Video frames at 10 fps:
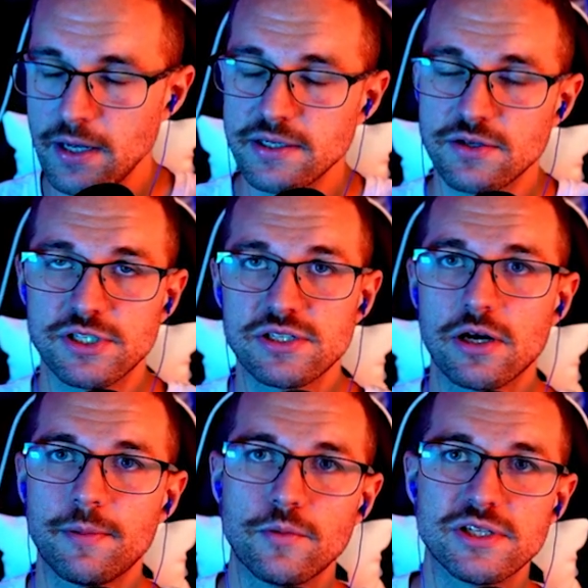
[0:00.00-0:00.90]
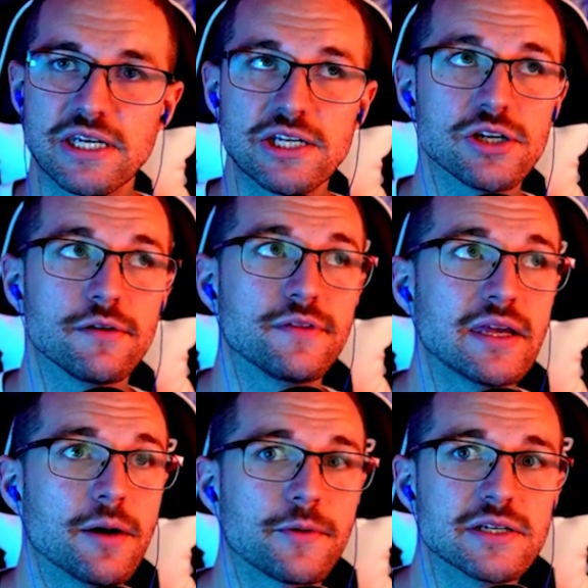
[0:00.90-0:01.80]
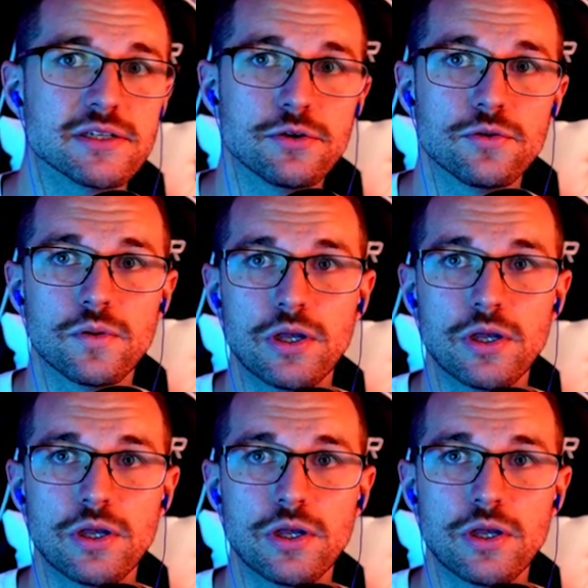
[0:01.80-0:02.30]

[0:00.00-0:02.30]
So let's just talk about which each of the upgrades do.